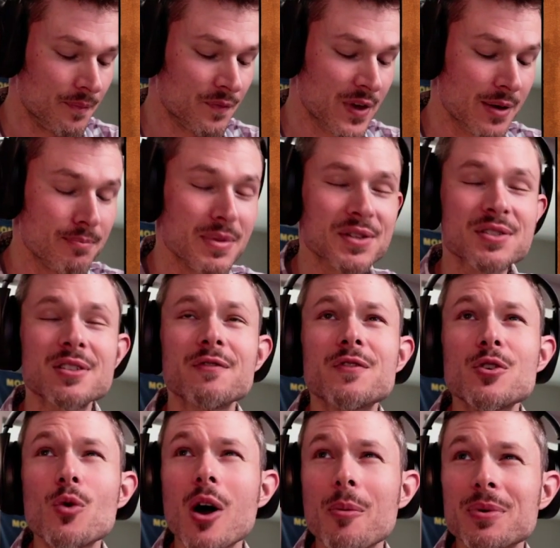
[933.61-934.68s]
They missed a
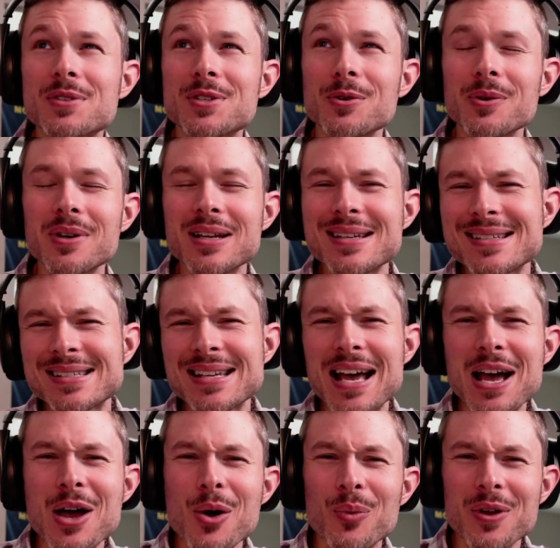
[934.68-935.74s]
few opportunities
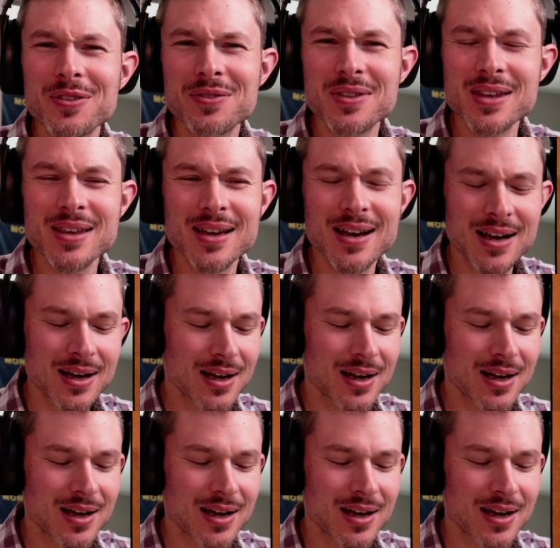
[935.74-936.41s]
with the...